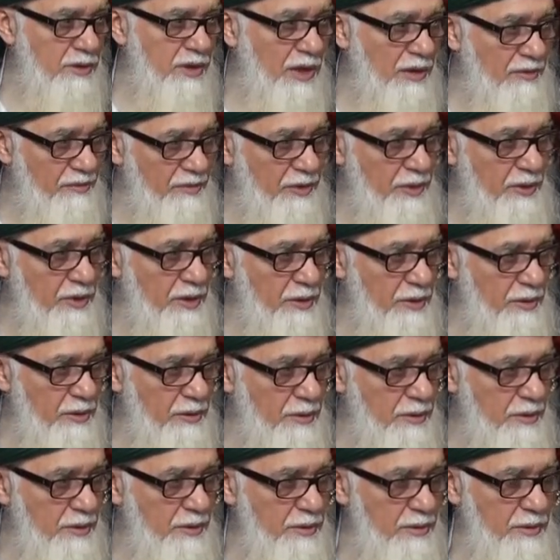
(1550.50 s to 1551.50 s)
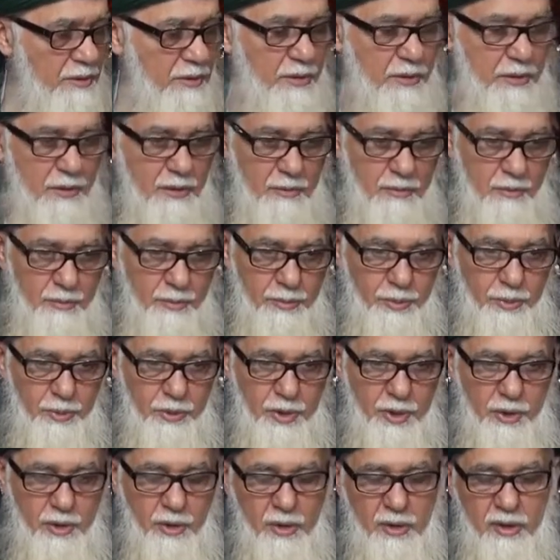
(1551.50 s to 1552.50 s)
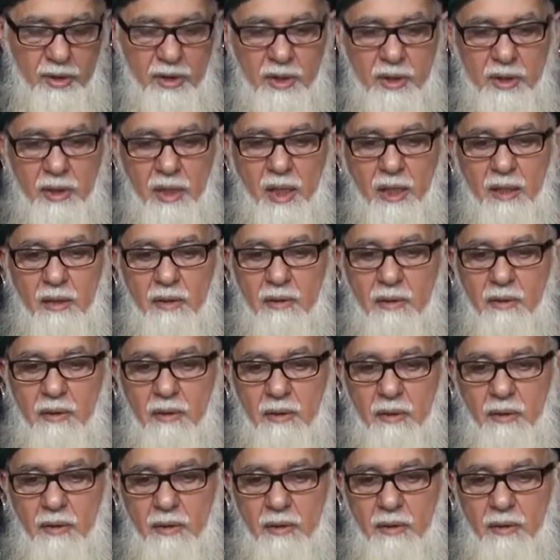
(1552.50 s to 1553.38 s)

covered it, put it on the side.